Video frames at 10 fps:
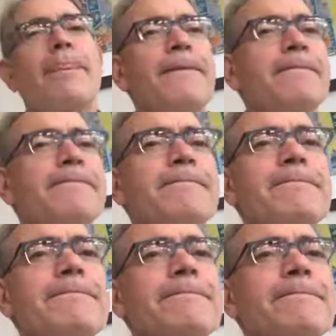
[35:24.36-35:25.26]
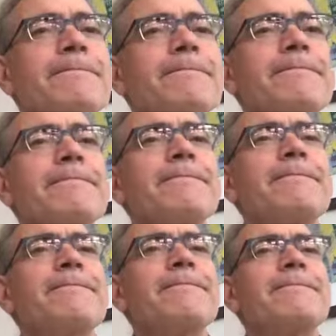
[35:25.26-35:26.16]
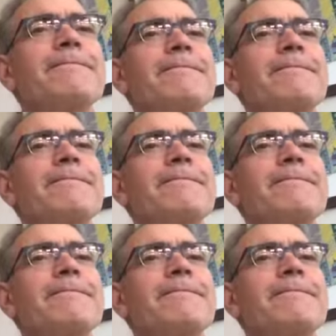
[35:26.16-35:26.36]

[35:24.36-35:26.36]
Nobody speaks.